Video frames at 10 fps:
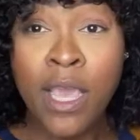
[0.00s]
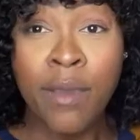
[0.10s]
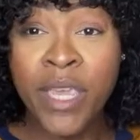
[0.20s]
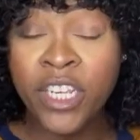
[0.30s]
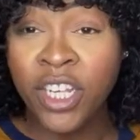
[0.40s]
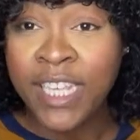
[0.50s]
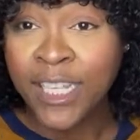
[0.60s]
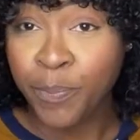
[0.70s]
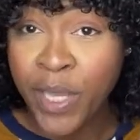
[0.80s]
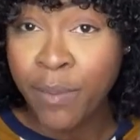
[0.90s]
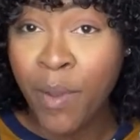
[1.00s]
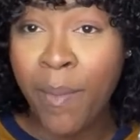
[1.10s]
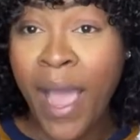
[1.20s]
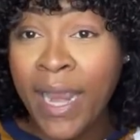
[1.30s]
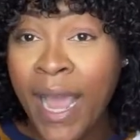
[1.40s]
me just speak my
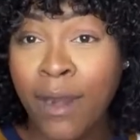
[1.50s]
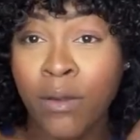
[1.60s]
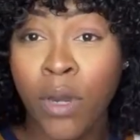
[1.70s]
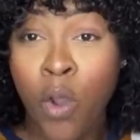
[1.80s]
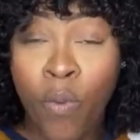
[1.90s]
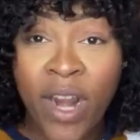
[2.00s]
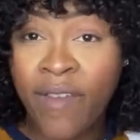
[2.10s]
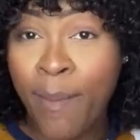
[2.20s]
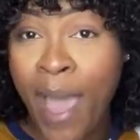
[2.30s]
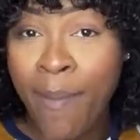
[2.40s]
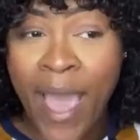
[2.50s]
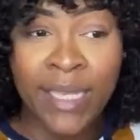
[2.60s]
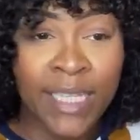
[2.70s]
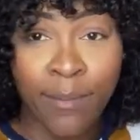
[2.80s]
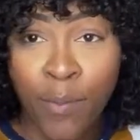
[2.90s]
mind and whatever my
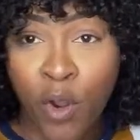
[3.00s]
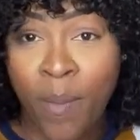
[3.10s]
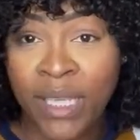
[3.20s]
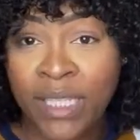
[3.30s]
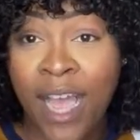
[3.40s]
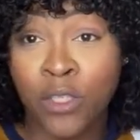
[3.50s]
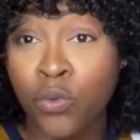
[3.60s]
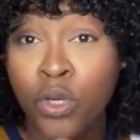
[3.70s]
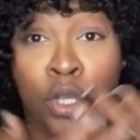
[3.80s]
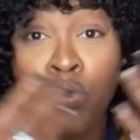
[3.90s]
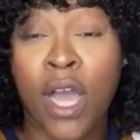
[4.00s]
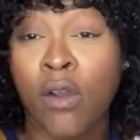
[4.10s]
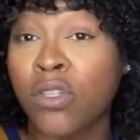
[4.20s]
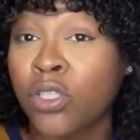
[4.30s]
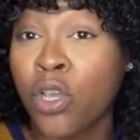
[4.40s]
mind tell me, I come and talk to you, you could have
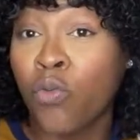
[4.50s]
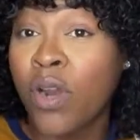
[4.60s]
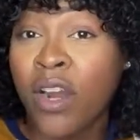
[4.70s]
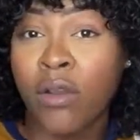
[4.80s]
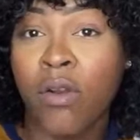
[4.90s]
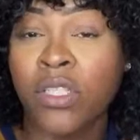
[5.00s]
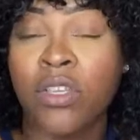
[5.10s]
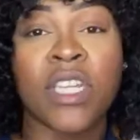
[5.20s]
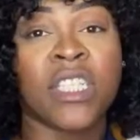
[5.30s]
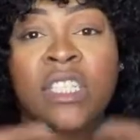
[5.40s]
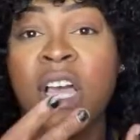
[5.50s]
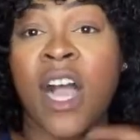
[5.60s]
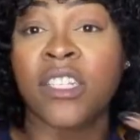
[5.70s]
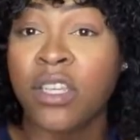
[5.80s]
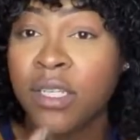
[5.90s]
go so, you could have not go so. This is
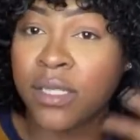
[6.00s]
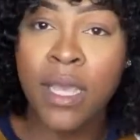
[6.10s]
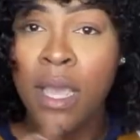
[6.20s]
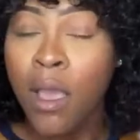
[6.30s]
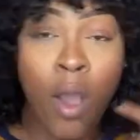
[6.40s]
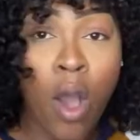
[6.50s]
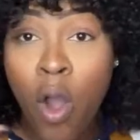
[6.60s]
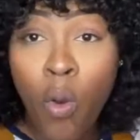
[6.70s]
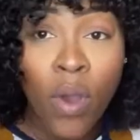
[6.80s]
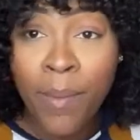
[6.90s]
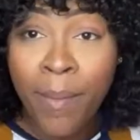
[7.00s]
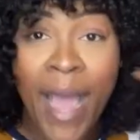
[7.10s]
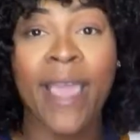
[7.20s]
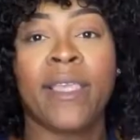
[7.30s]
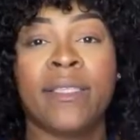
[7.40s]
all just our
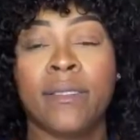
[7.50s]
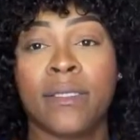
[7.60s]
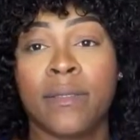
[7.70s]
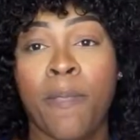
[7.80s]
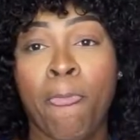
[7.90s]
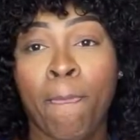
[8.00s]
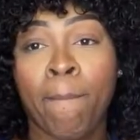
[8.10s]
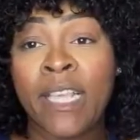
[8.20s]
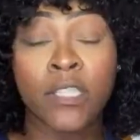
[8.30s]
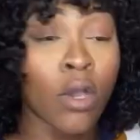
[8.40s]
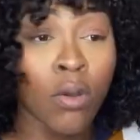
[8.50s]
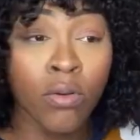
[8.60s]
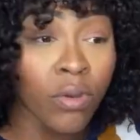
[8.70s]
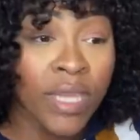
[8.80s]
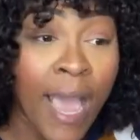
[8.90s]
minds. So,
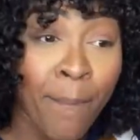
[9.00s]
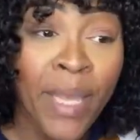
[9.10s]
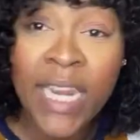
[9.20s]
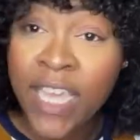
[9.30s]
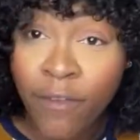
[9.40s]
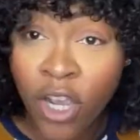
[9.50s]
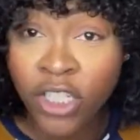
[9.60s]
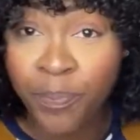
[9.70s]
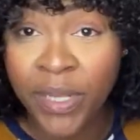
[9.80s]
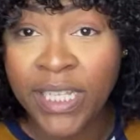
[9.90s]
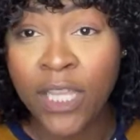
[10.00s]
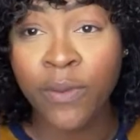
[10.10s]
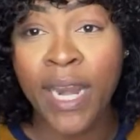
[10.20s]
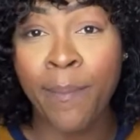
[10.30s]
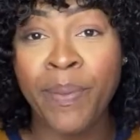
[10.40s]
you can believe 100%
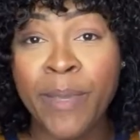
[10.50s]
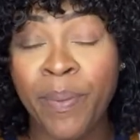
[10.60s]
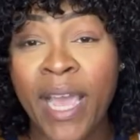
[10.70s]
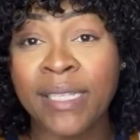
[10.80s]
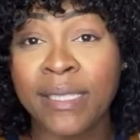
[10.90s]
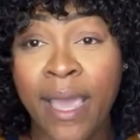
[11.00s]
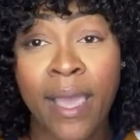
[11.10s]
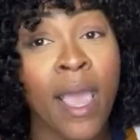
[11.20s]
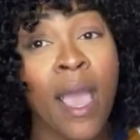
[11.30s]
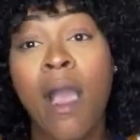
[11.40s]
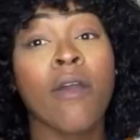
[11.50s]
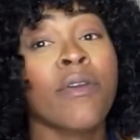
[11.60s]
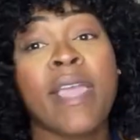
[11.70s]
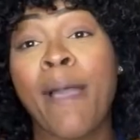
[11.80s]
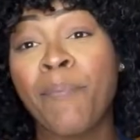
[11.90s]
what them people here say, or
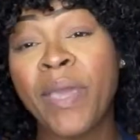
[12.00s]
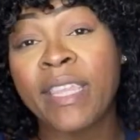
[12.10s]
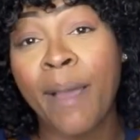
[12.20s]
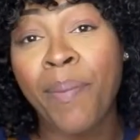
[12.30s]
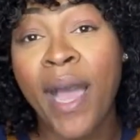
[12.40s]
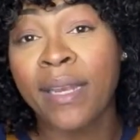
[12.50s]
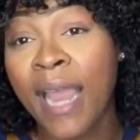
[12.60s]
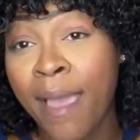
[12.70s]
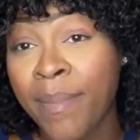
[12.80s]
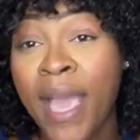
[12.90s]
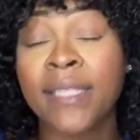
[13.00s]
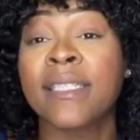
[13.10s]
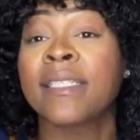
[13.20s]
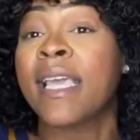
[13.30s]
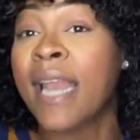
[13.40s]
you can pick it apart like me and
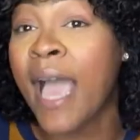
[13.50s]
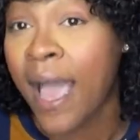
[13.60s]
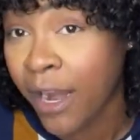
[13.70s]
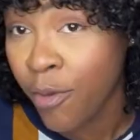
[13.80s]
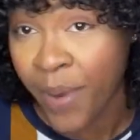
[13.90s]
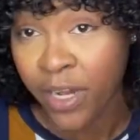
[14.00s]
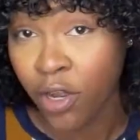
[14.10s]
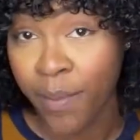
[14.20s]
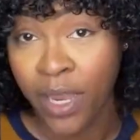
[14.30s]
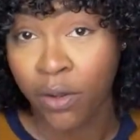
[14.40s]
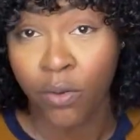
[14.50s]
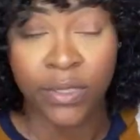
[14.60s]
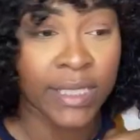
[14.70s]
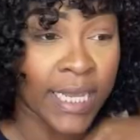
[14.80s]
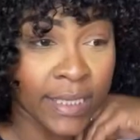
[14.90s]
say, nah, I don't it don't make no
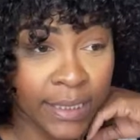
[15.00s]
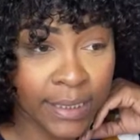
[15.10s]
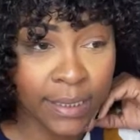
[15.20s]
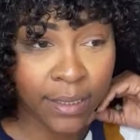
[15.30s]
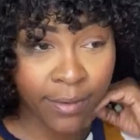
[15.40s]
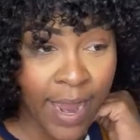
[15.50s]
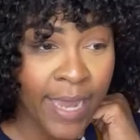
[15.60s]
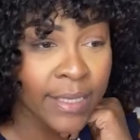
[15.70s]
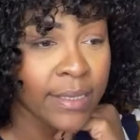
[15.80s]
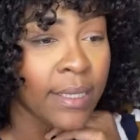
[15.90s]
sense. Right?